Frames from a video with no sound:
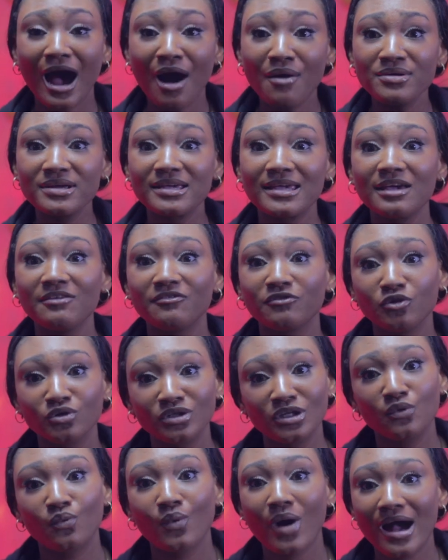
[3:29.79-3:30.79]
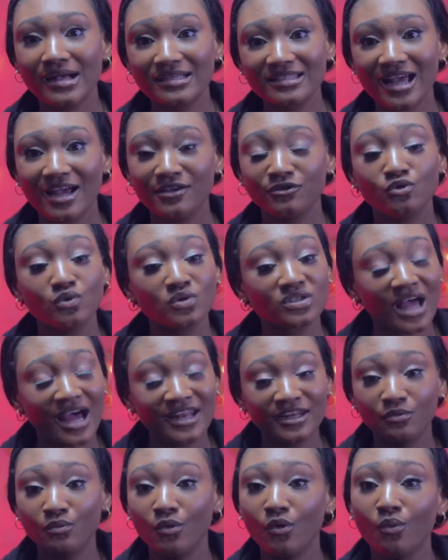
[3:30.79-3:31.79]
I will give you the wax I use
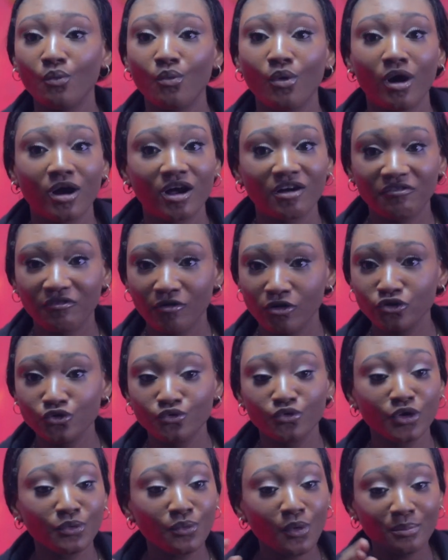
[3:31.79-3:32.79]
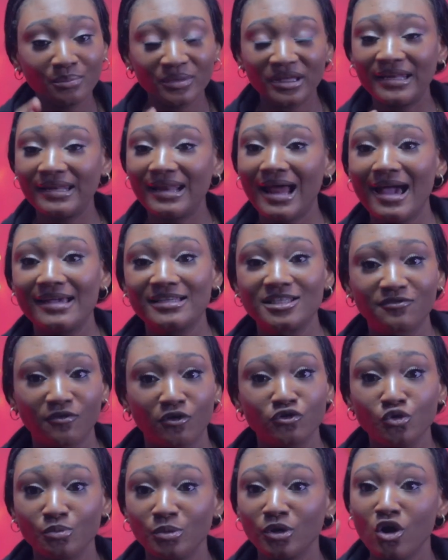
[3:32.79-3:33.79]
and it won't work for you. It won't be nice
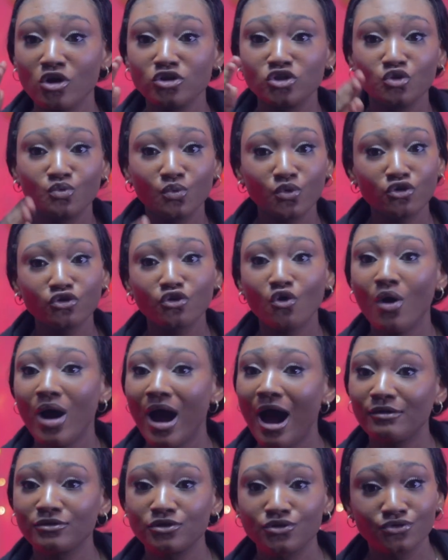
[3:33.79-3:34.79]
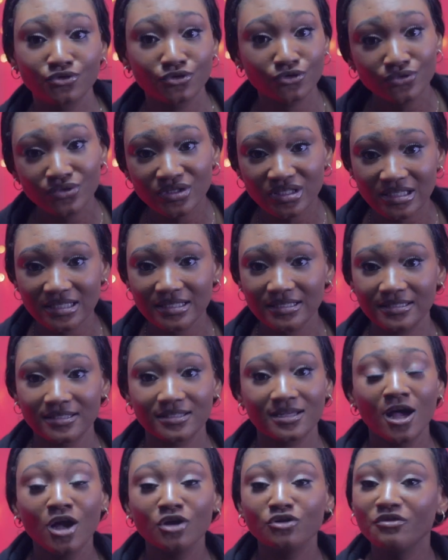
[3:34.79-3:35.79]
for you because you wouldn't know how to use it.